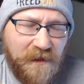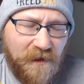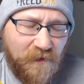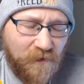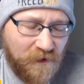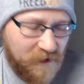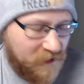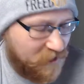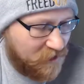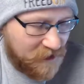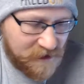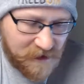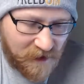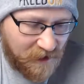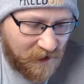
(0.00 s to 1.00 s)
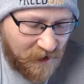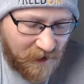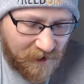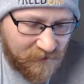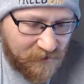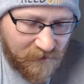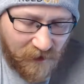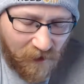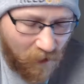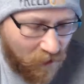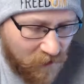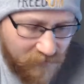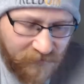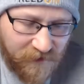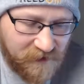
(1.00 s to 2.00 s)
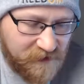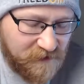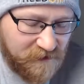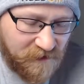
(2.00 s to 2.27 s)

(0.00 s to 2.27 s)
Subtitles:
One of the things all of us,